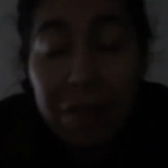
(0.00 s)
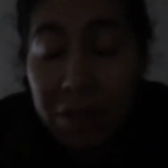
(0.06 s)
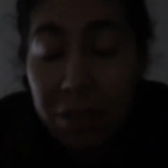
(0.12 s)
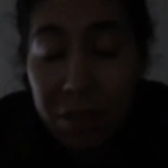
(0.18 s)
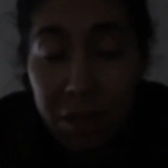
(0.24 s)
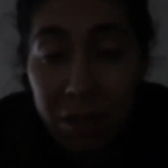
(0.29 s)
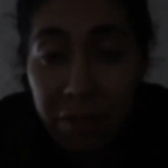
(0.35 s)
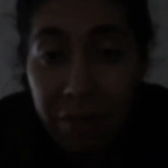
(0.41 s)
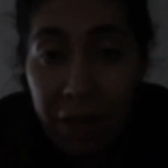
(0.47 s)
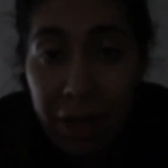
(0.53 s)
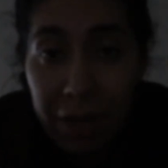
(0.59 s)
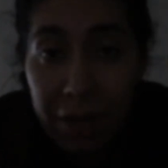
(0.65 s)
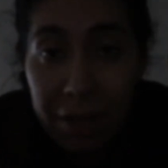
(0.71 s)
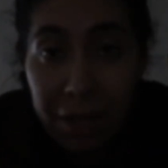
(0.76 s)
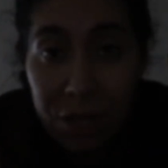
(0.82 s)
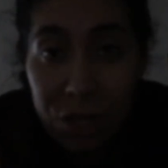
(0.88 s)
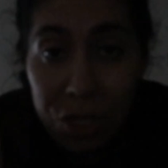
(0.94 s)
into the
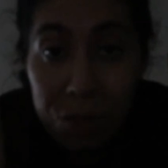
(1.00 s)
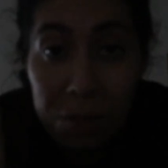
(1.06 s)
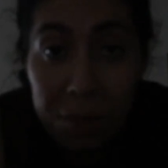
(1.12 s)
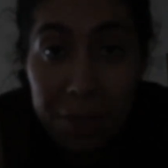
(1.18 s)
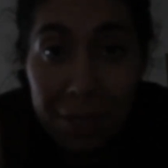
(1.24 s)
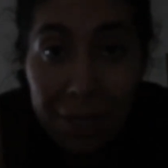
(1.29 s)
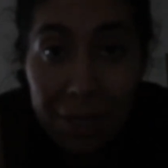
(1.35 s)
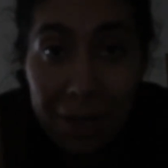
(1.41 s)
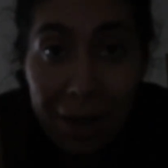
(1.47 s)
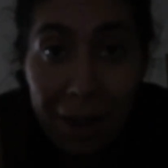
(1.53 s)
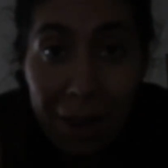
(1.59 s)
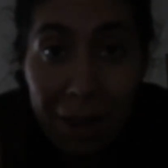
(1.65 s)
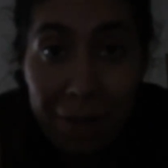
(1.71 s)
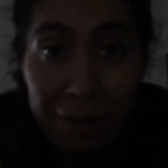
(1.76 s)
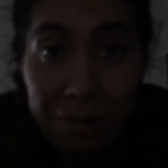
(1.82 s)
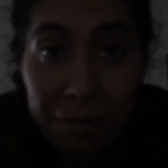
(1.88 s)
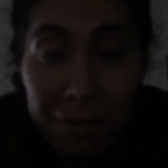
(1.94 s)
fact that she wasn't gonna
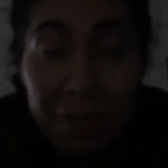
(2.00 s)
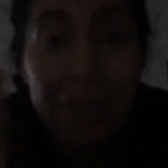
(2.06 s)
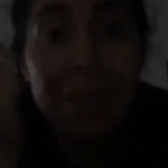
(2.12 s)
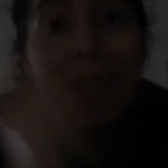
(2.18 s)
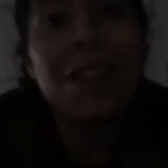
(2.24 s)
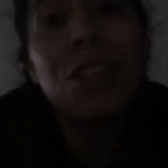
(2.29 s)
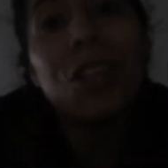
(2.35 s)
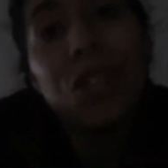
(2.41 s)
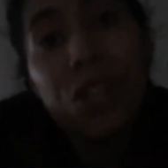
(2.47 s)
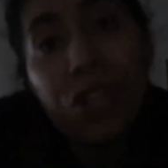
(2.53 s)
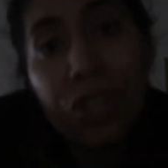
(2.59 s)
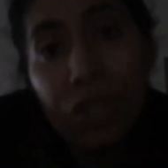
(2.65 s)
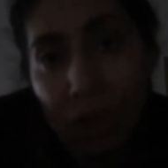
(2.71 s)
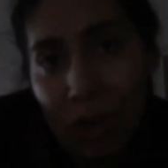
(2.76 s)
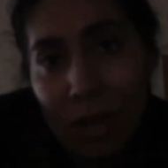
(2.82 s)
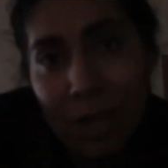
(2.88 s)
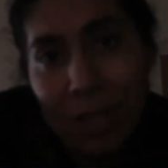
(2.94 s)
have the
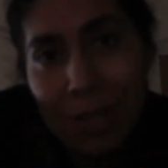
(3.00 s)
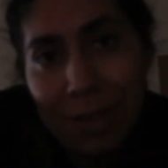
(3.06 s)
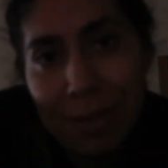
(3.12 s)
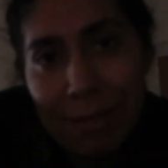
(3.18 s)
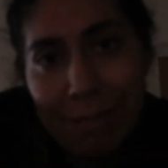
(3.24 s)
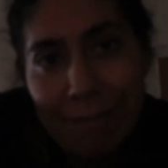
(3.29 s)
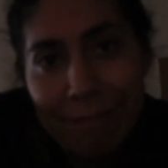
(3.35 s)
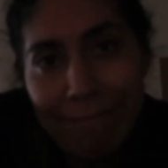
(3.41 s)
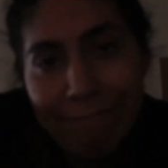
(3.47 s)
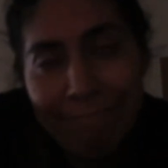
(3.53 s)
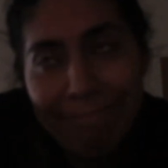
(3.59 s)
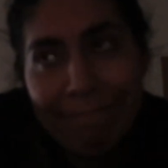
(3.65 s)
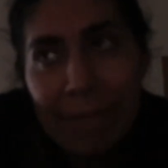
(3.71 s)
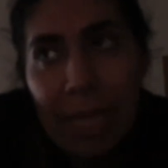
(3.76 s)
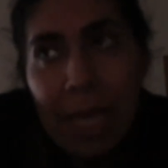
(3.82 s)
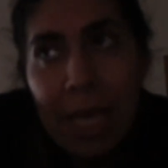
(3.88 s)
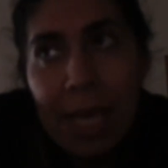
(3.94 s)
shirt
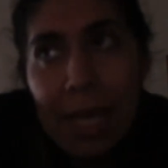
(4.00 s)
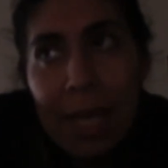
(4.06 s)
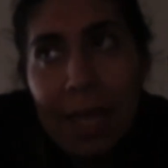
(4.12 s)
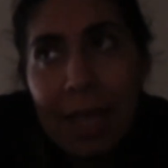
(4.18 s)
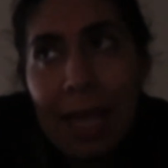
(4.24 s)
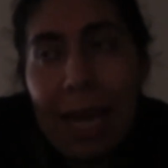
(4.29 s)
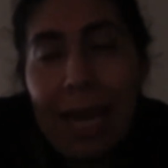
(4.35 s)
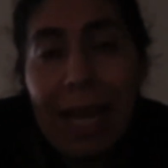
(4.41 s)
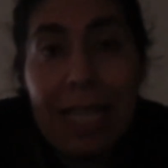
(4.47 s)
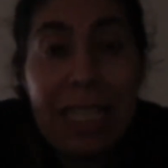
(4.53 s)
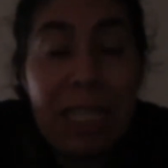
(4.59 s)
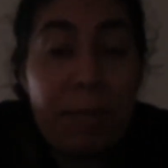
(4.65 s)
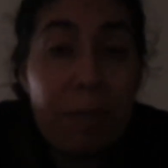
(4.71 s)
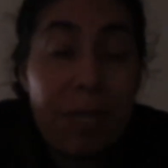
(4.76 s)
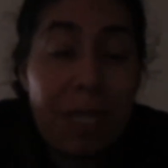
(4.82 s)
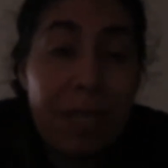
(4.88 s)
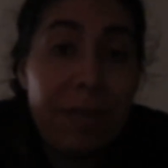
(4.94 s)
that I had
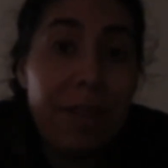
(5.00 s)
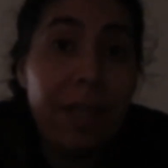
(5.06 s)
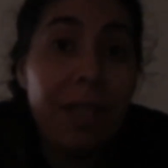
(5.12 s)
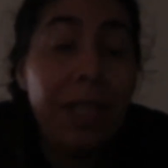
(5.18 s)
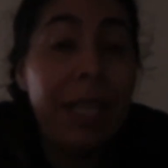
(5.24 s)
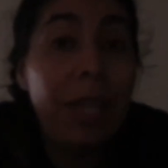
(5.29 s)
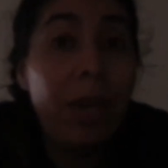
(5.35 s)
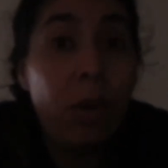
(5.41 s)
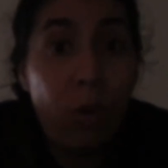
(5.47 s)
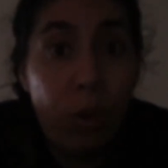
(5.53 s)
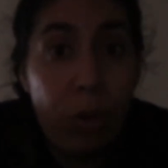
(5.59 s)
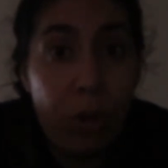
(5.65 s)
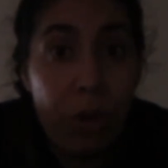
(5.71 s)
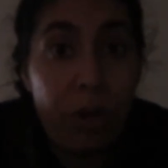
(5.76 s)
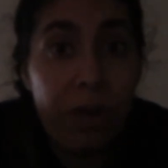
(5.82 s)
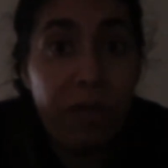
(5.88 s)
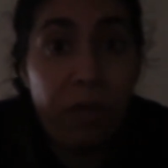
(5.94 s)
specifically
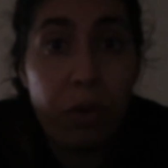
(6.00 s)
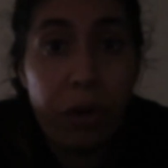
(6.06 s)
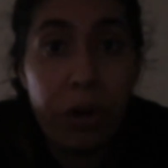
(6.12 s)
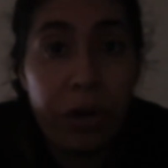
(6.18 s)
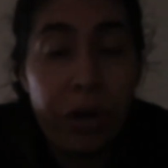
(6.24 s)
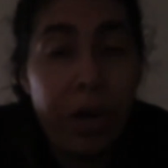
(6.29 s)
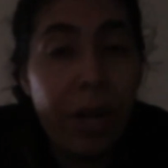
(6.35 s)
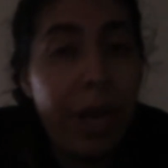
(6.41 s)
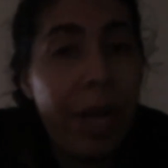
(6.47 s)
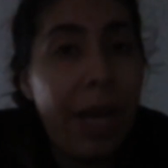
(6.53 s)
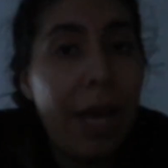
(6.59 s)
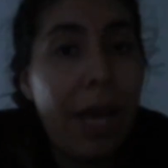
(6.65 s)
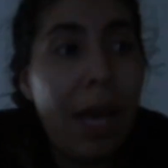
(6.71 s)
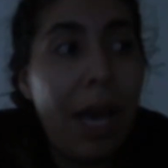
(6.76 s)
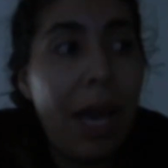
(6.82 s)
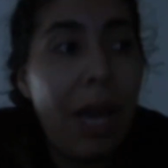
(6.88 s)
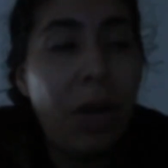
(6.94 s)
ordered for her.
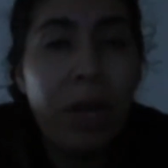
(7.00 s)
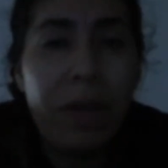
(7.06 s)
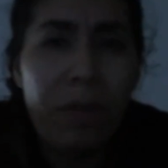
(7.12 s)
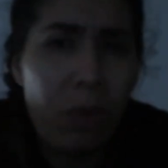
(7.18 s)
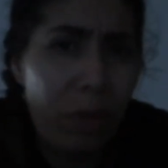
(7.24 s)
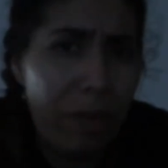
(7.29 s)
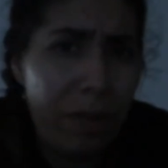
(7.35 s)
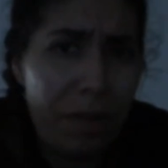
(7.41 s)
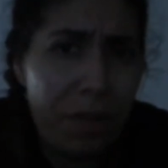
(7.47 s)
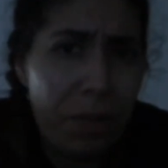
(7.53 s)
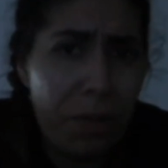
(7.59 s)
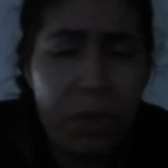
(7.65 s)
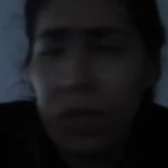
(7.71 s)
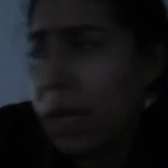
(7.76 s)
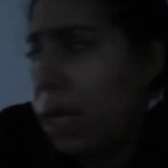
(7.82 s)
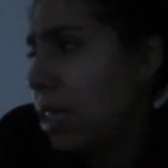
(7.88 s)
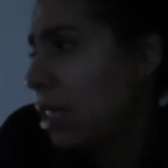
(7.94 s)
I don't even know if I showed
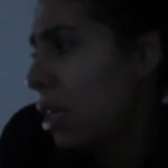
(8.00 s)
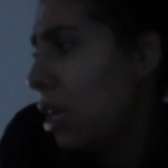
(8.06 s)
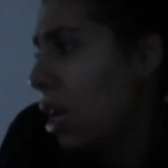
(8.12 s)
you guys,